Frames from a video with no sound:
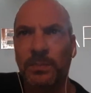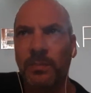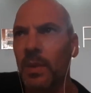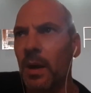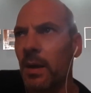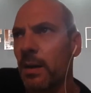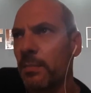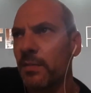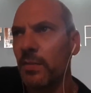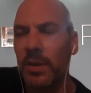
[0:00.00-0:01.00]

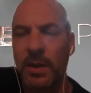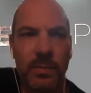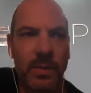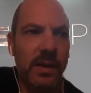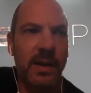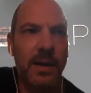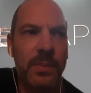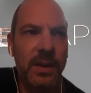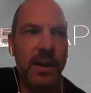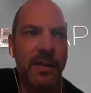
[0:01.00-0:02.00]
If you think about a company
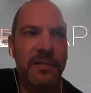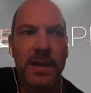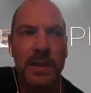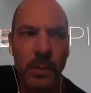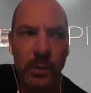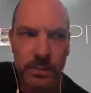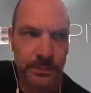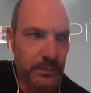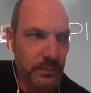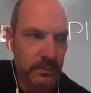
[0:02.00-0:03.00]
like Facebook,
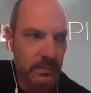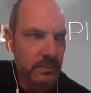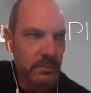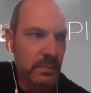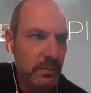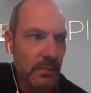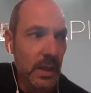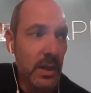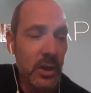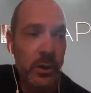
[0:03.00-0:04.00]

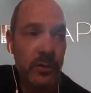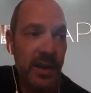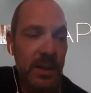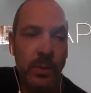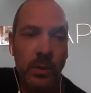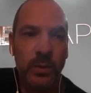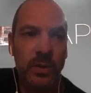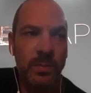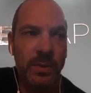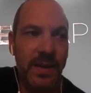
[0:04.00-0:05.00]
Facebook wouldn't
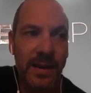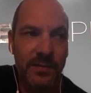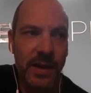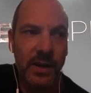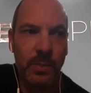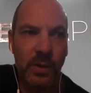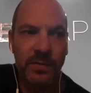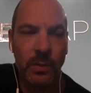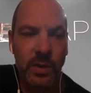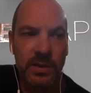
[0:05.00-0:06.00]
be that valuable if there
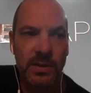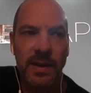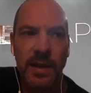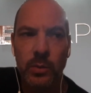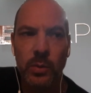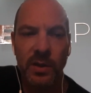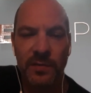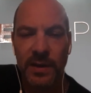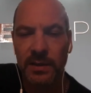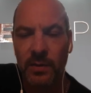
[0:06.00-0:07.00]
wasn't a network
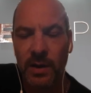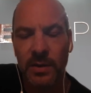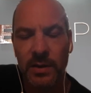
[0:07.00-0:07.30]
effect around it.